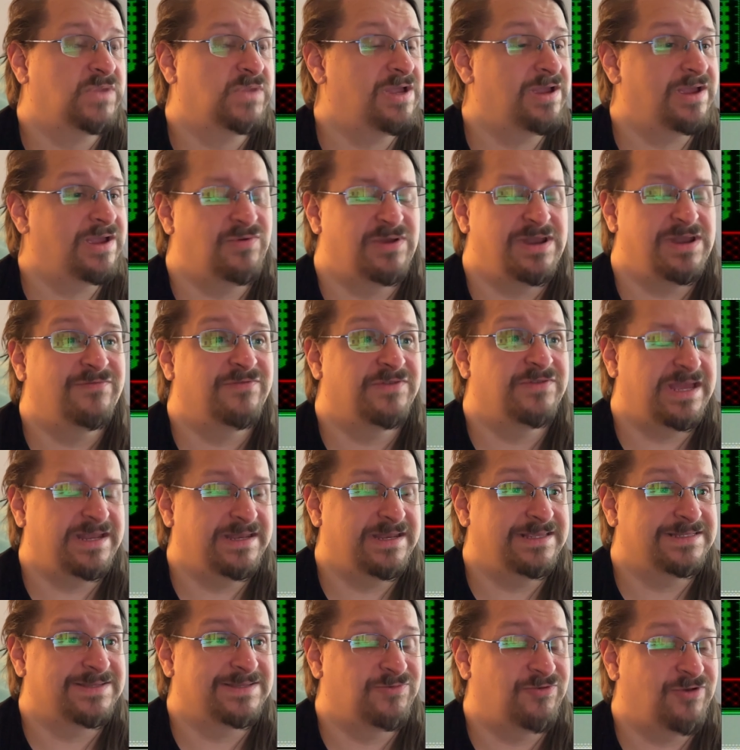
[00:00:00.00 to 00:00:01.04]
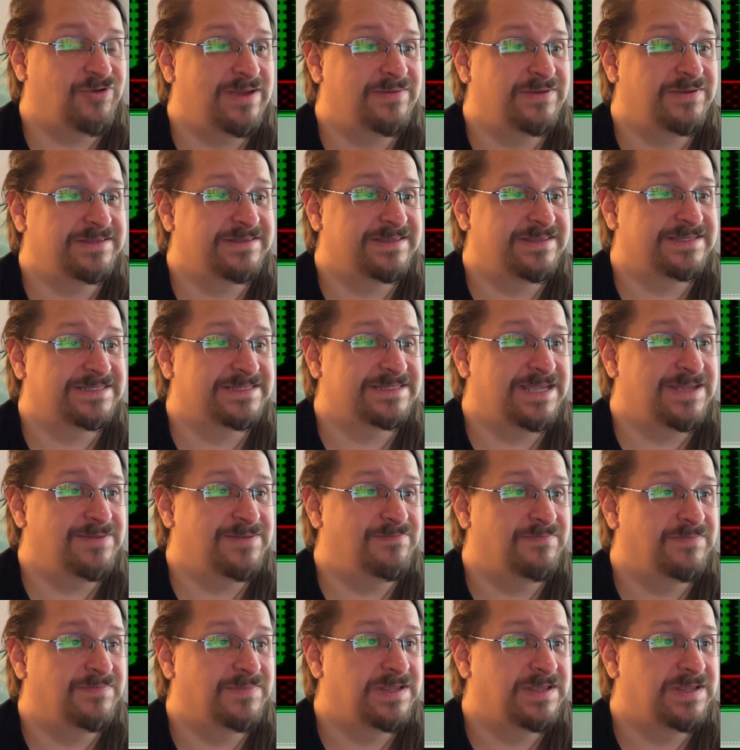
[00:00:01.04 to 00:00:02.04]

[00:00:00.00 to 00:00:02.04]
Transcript: Alright, whatever that is, I'm grabbing it this time.